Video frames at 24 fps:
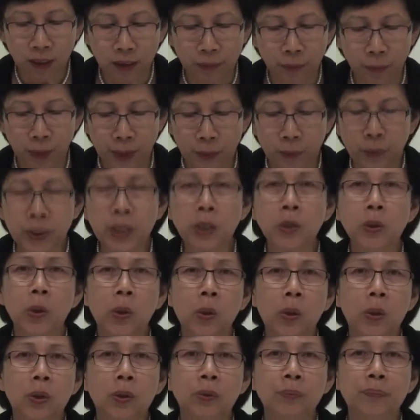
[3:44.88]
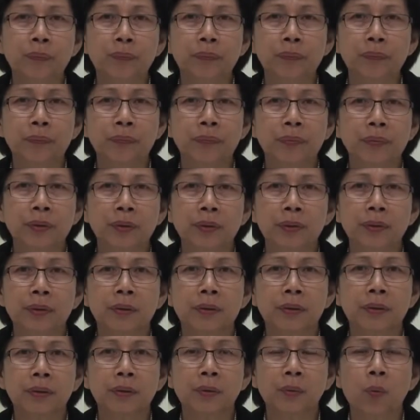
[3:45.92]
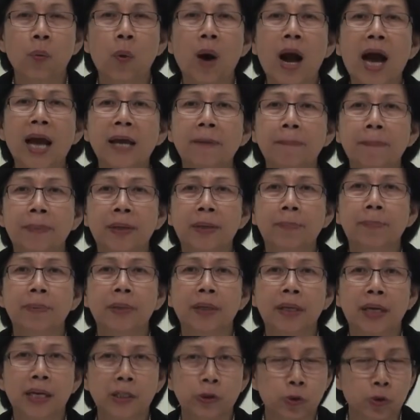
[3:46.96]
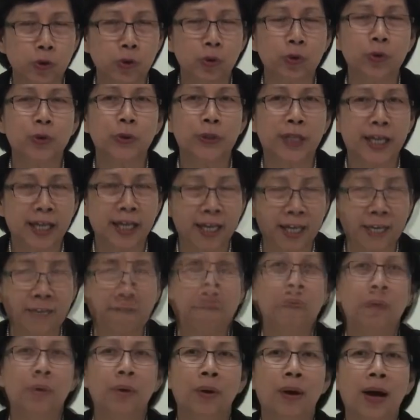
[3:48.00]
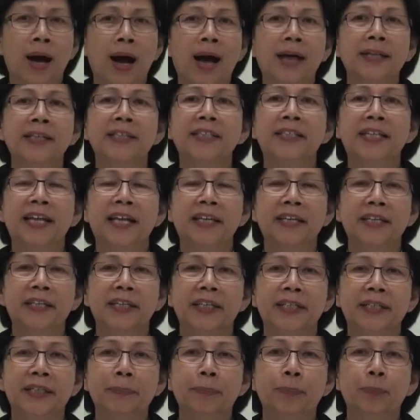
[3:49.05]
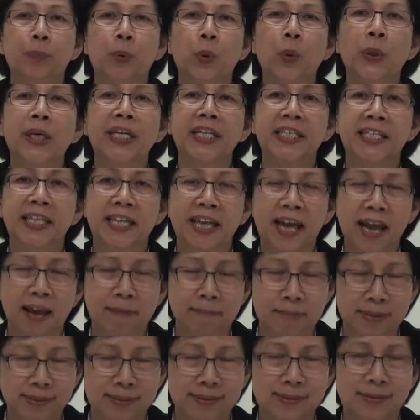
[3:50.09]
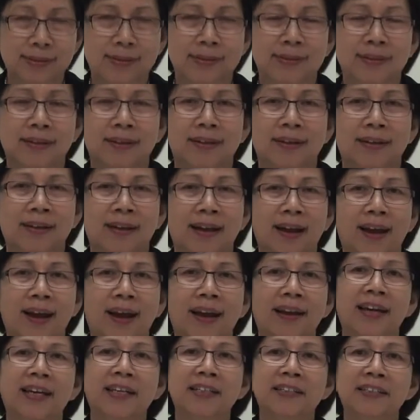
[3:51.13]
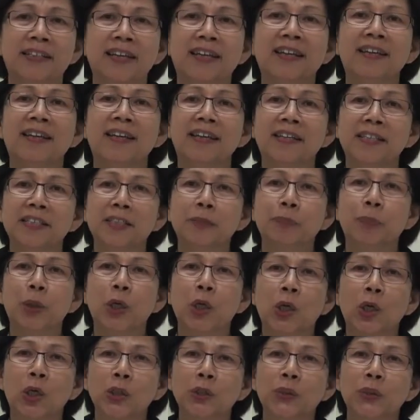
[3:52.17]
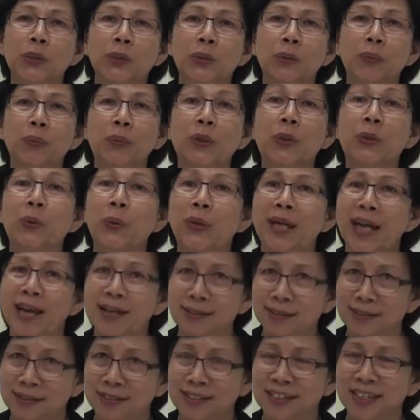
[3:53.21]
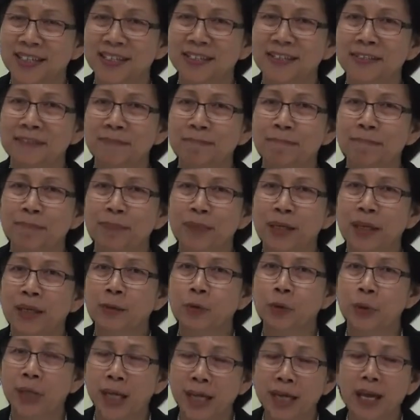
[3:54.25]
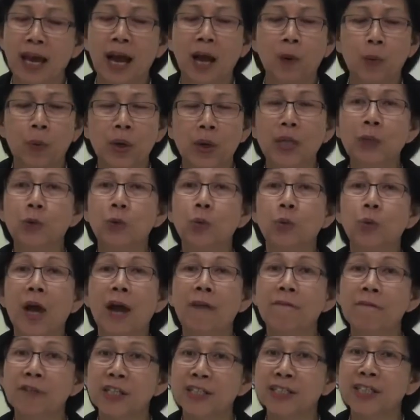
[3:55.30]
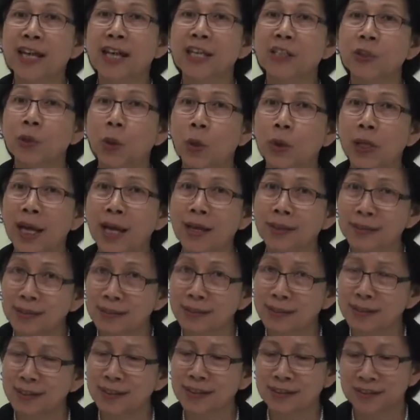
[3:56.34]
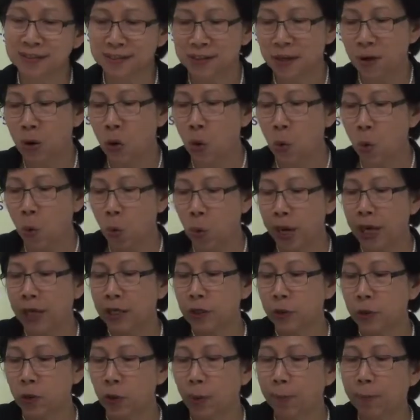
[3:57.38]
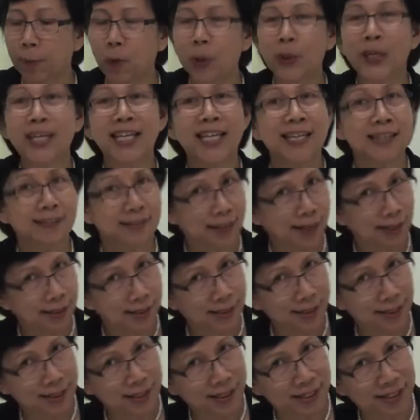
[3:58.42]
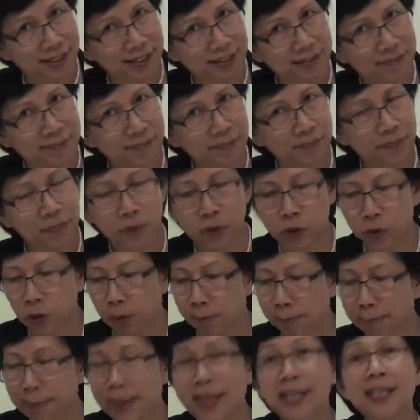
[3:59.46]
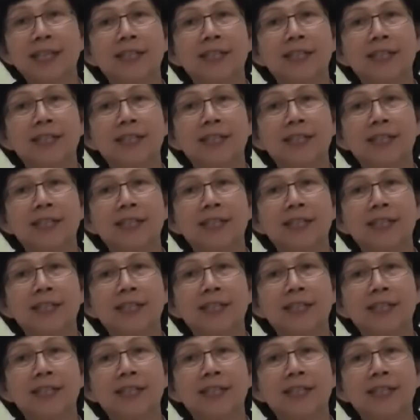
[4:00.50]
when we know why people get stroke today, other than the poor eating habits, another thing is because we don't exercise. Today I would like to emphasize on exercise. When your body is acidic, your blood